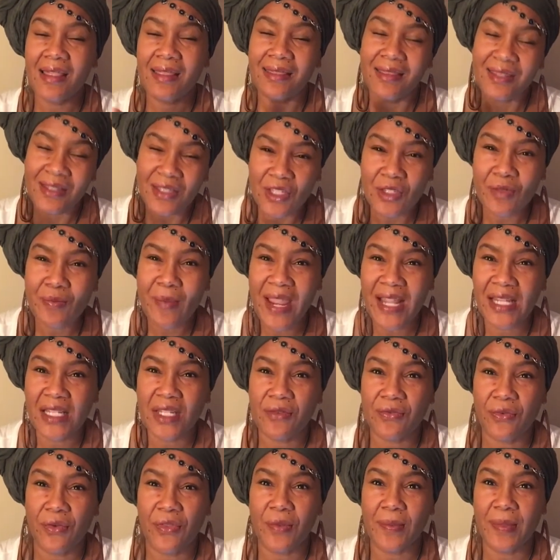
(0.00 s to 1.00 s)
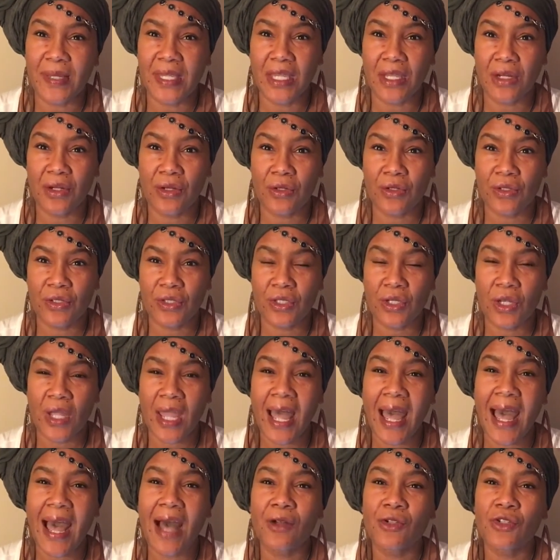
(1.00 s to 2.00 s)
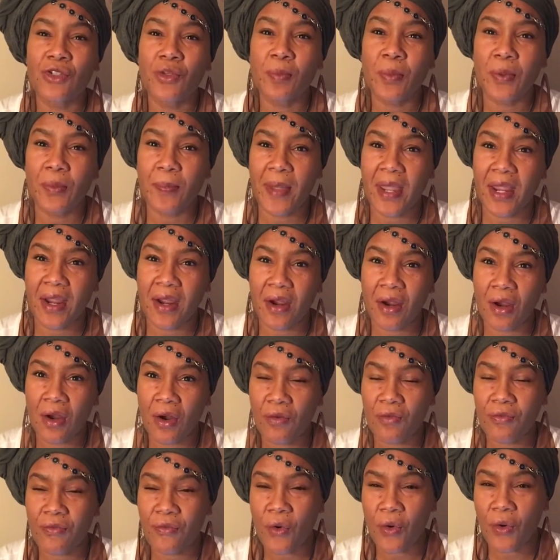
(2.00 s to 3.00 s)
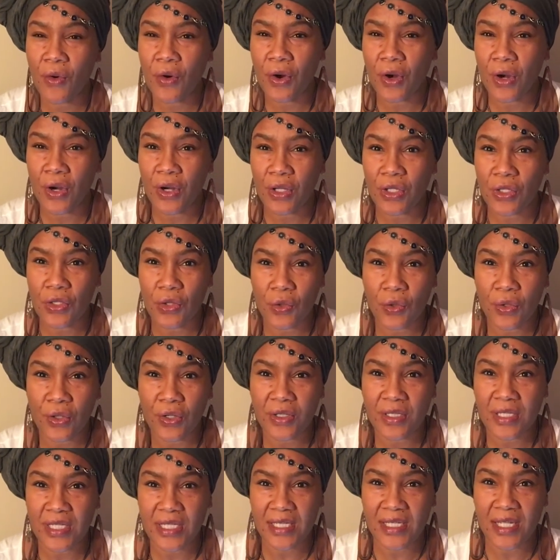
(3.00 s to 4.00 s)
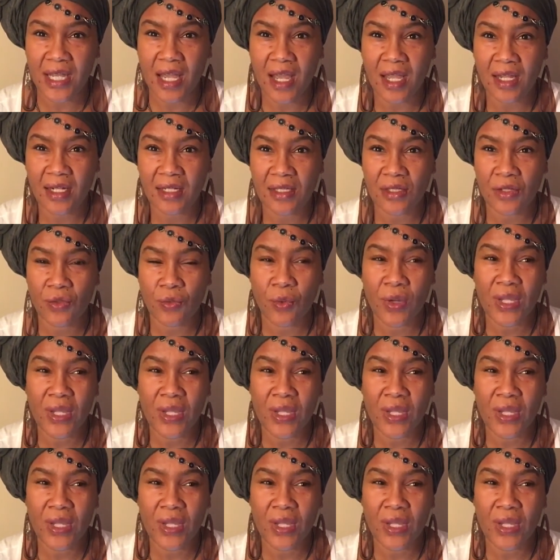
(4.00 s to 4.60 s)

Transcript: this is mainly for the beginners. How to prepare for your detox,